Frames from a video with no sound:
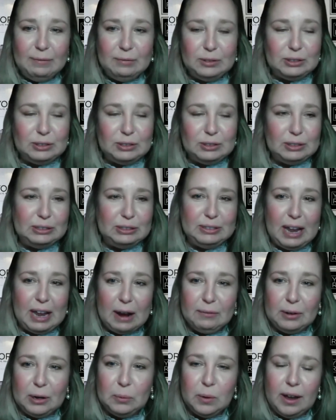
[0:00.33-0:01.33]
afternoon,
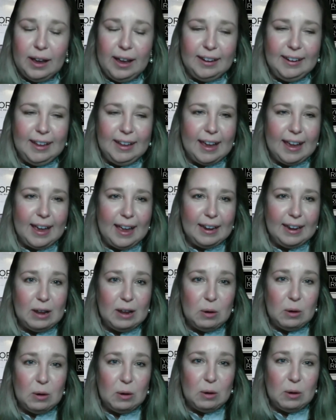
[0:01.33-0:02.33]
everyone,
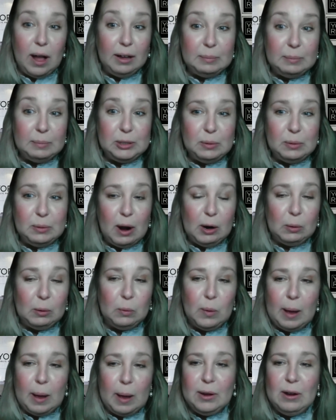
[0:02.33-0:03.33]
and welcome to our
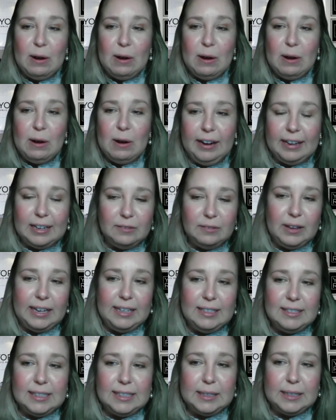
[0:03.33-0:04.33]
webinar,
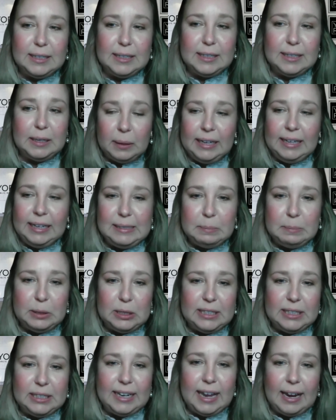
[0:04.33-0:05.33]
Innovate to Compete,
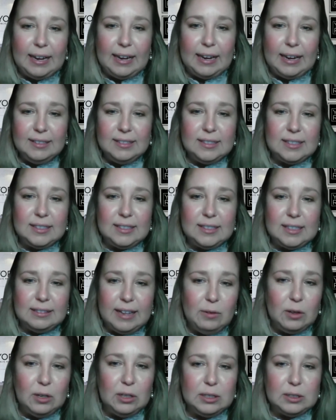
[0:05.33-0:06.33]
Building a Next
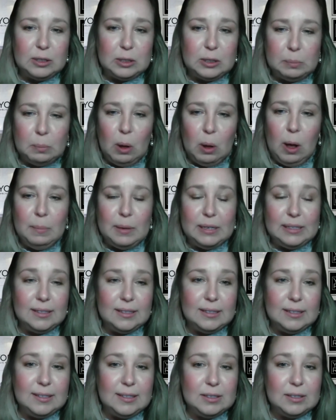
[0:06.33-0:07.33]
Level Small
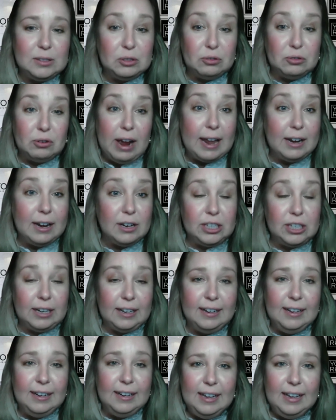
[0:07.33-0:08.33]
Business
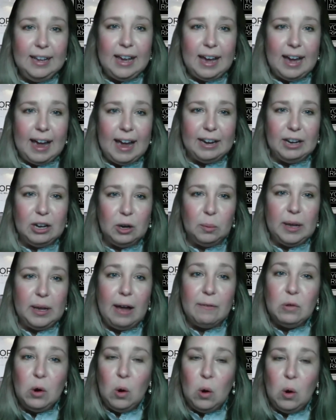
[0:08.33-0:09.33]
Strategy. I know we
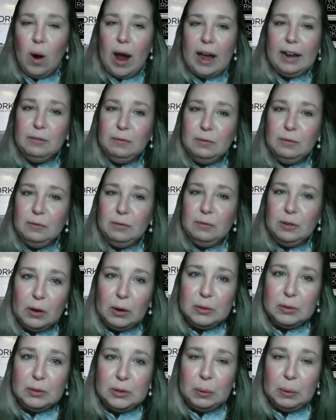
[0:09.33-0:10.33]
have quite a few
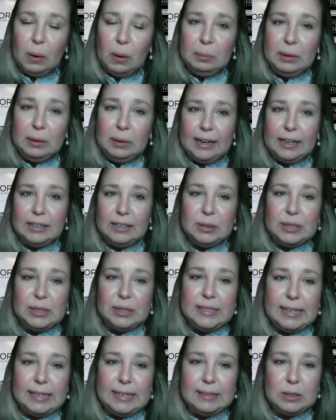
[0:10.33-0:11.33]
folks who are planning to
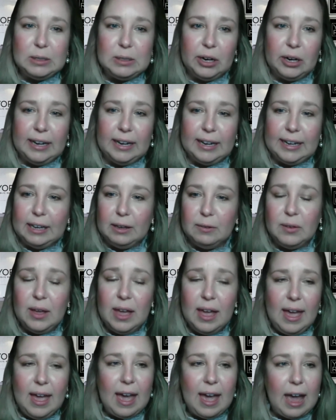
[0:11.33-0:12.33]
attend, so we're going to give
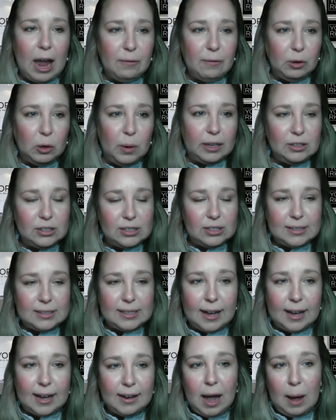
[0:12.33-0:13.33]
everyone just
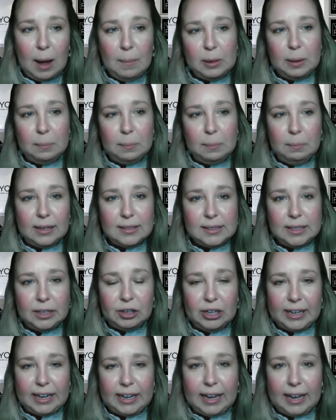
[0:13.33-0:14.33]
a couple of minutes
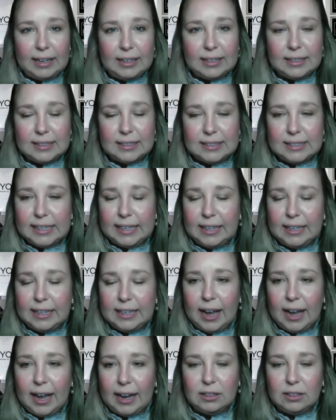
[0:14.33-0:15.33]
here to
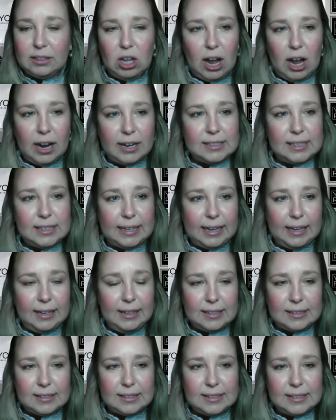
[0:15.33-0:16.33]
get logged
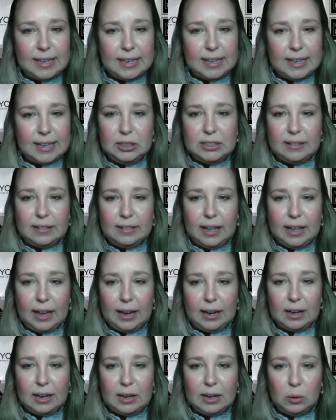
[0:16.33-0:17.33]
in and settled, and
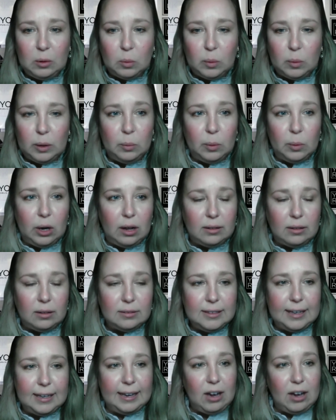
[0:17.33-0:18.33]
then we will
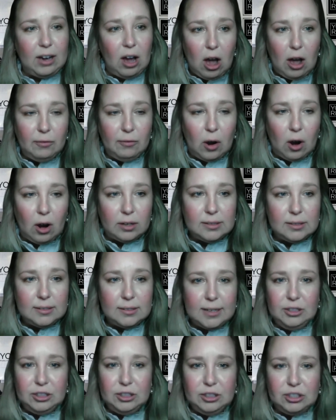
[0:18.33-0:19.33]
kick off our
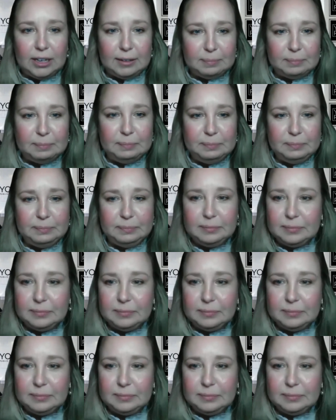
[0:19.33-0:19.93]
session.